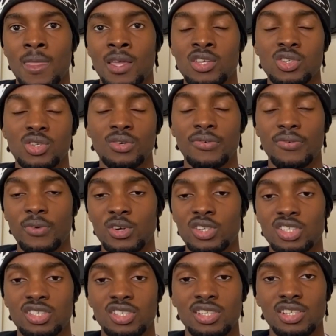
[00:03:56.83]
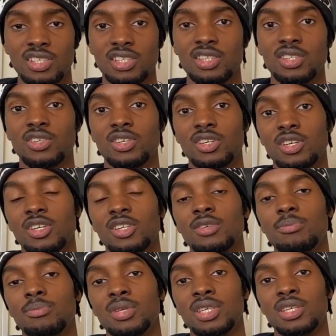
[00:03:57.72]
So unfortunately, they're going
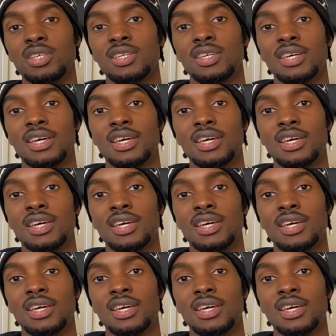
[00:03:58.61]
to be